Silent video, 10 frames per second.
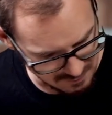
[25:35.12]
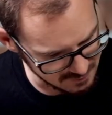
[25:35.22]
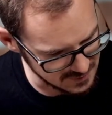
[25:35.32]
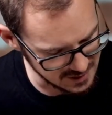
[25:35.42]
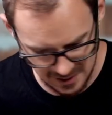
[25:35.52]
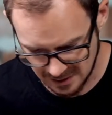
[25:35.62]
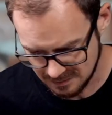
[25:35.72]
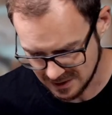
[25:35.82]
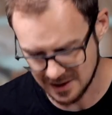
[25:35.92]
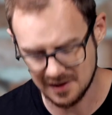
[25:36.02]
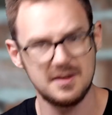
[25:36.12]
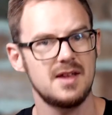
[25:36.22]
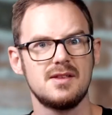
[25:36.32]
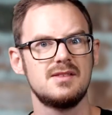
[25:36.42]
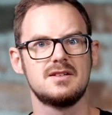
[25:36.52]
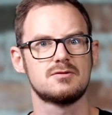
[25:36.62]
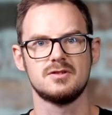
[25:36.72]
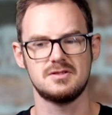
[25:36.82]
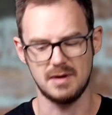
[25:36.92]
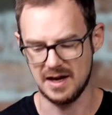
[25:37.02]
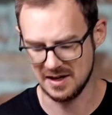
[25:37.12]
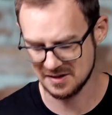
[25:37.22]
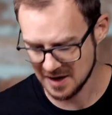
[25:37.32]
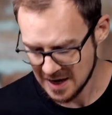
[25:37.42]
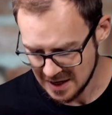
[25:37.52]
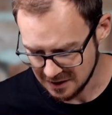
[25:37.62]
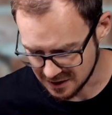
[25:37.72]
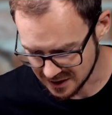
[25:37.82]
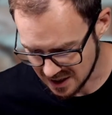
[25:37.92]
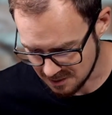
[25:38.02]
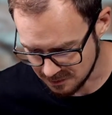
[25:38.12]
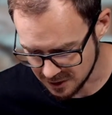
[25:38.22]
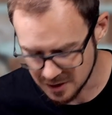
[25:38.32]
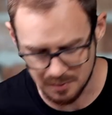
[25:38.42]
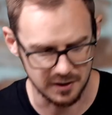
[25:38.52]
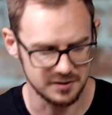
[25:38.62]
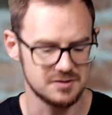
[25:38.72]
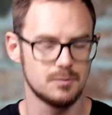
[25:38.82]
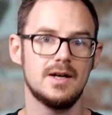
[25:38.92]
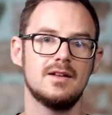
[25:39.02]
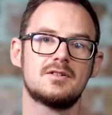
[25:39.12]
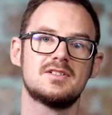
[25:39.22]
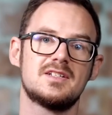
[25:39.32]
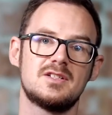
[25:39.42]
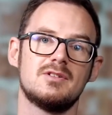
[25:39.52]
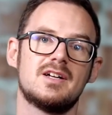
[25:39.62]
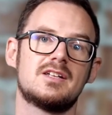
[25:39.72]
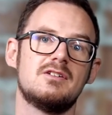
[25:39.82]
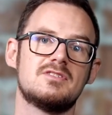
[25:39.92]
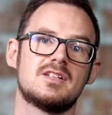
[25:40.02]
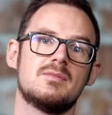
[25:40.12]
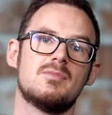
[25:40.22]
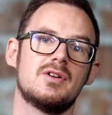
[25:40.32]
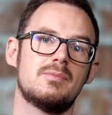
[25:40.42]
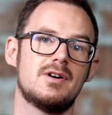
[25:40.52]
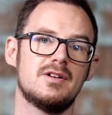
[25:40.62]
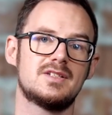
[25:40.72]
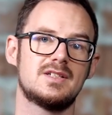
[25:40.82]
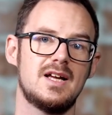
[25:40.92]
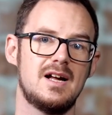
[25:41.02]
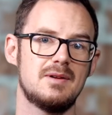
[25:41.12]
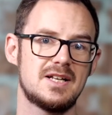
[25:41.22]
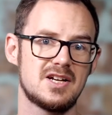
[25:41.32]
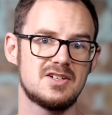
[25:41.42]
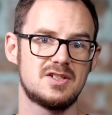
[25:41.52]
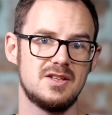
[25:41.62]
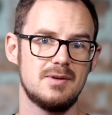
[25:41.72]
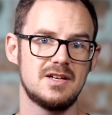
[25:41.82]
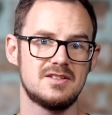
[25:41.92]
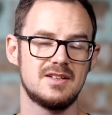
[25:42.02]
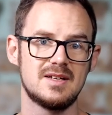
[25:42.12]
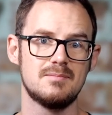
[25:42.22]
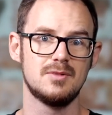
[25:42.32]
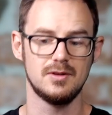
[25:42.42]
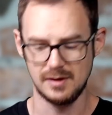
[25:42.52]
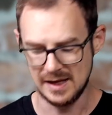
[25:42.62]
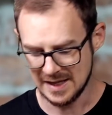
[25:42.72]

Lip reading: Yeah, again, I think these are all spares. You can get a monopod as well, because I do like using the monopod attached to the base of the gimbal.